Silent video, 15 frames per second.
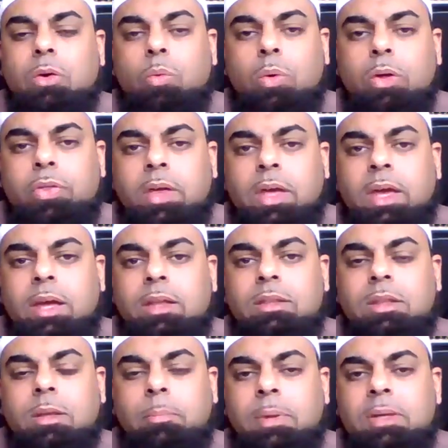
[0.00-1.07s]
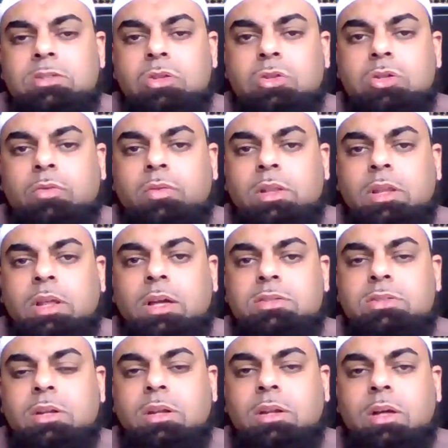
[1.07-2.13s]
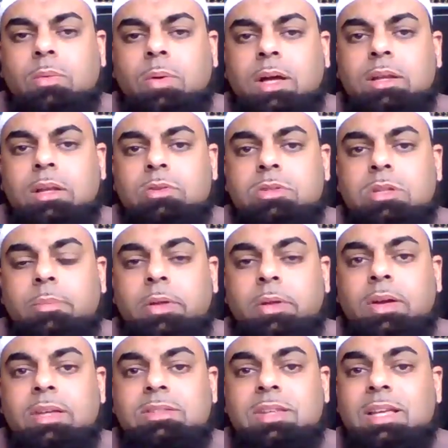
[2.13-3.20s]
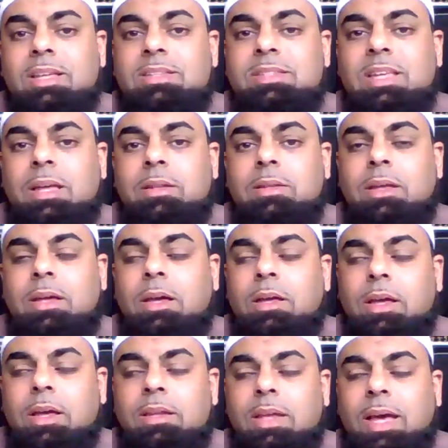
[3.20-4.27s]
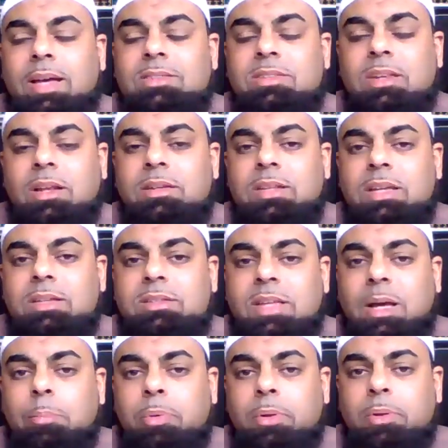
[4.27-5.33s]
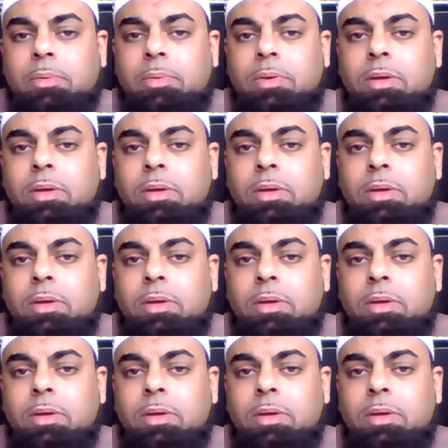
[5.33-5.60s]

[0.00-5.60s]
Within the Messenger of Allah sallallahu there is an, exa- an excellent example.